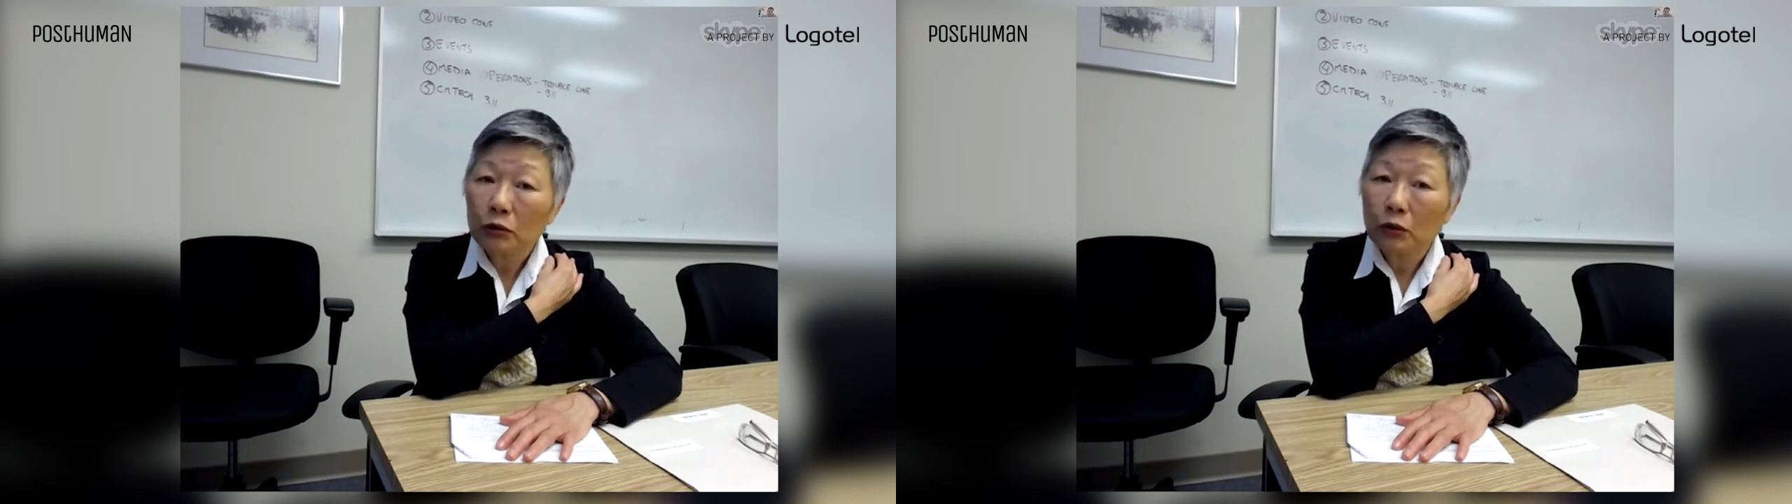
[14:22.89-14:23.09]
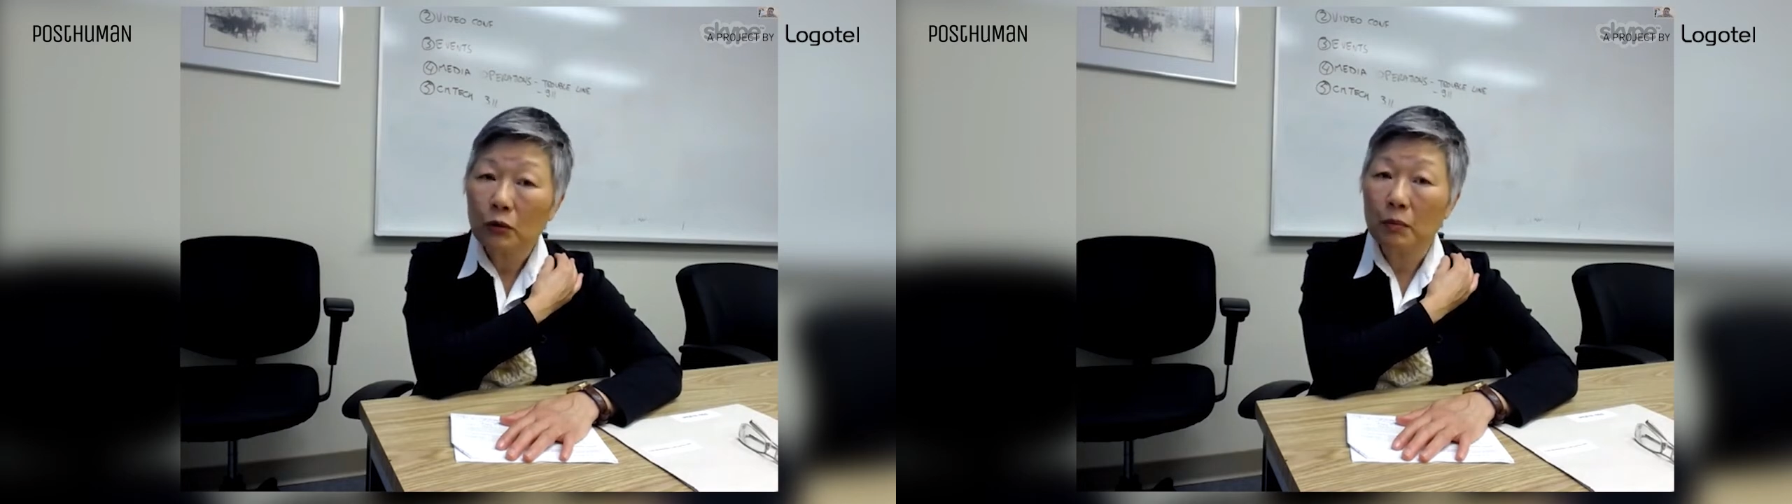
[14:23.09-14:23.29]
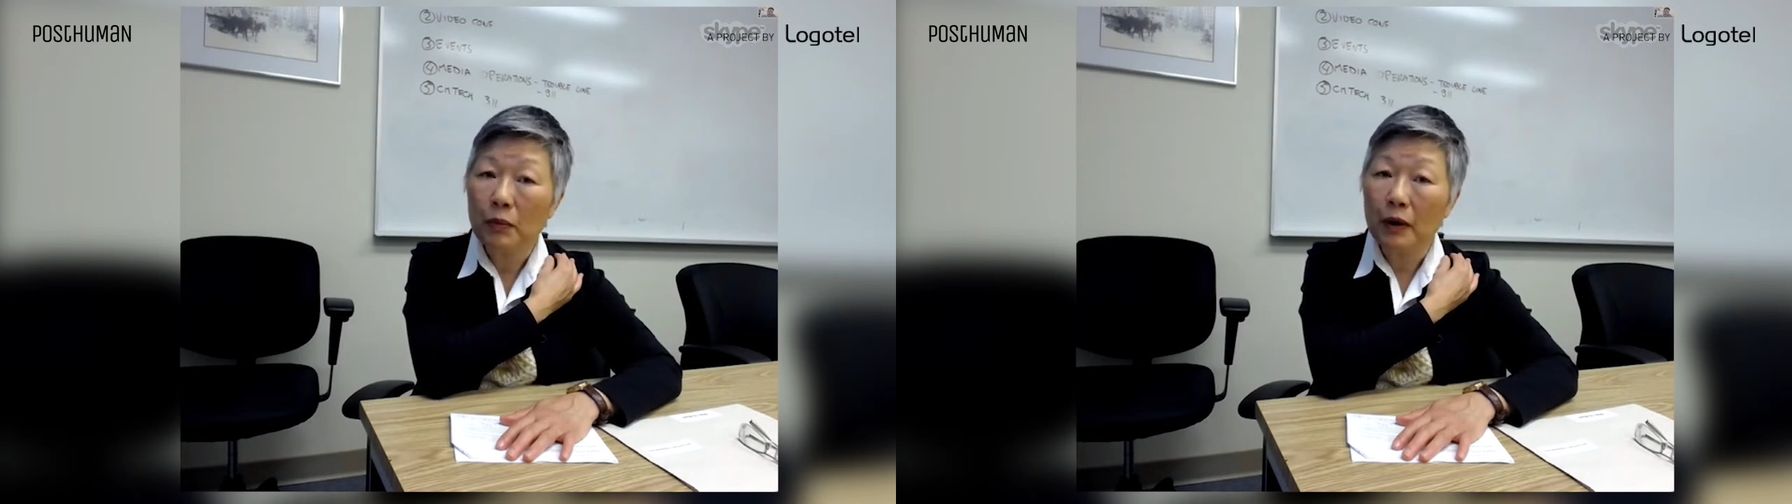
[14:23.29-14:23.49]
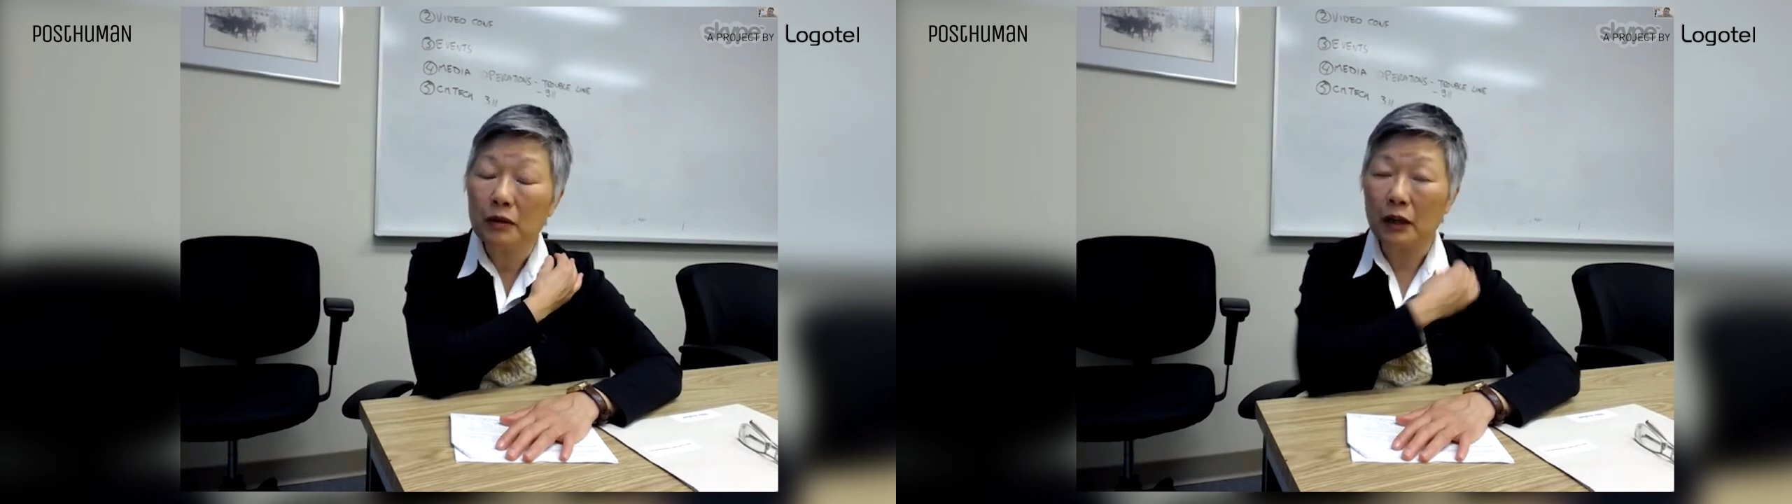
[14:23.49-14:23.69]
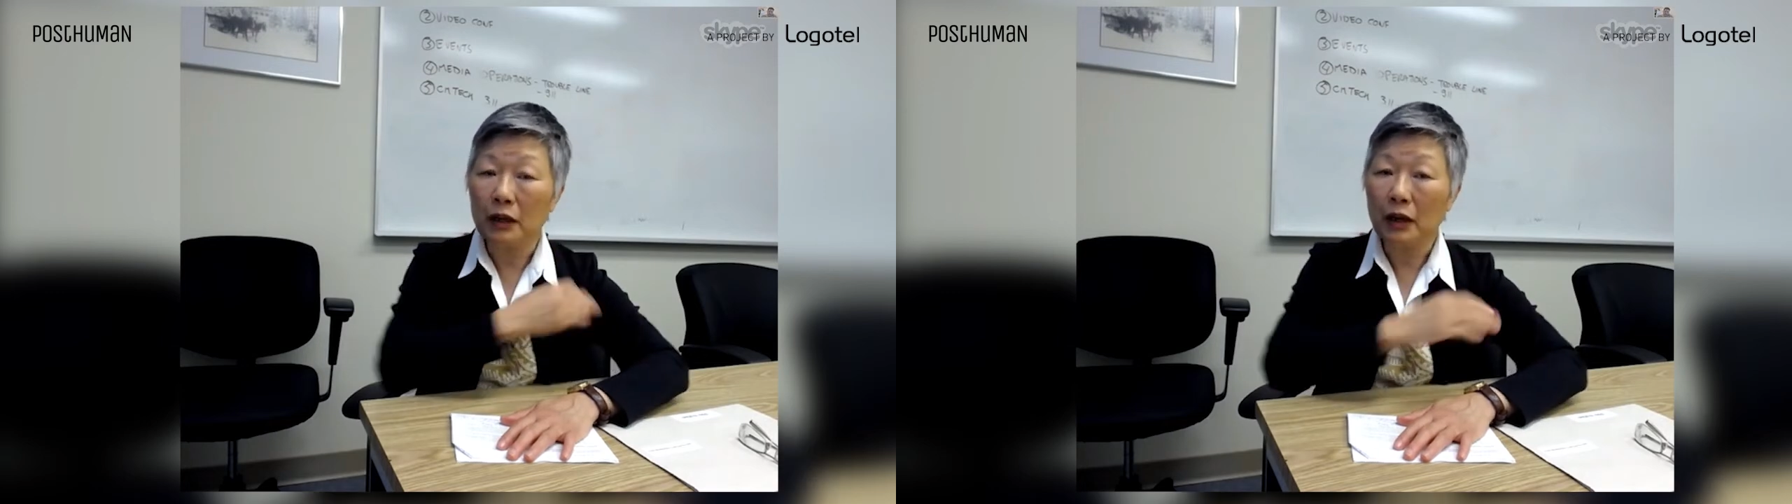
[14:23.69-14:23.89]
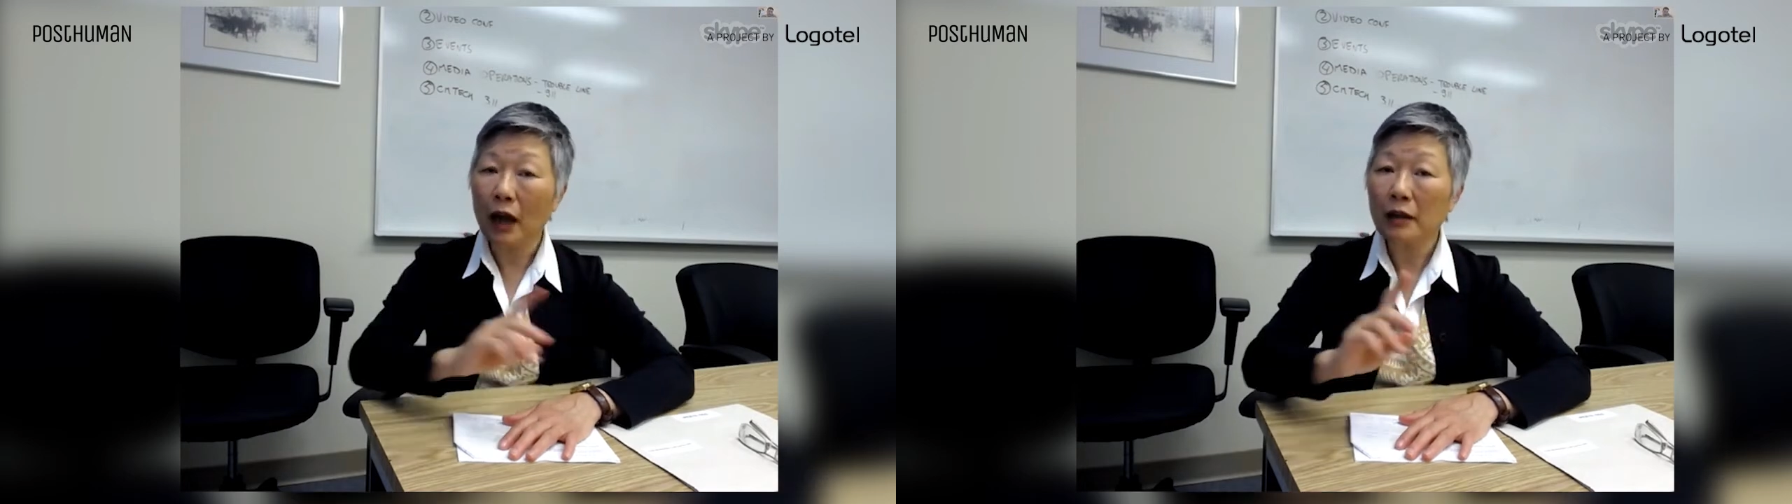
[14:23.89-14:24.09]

to know about it.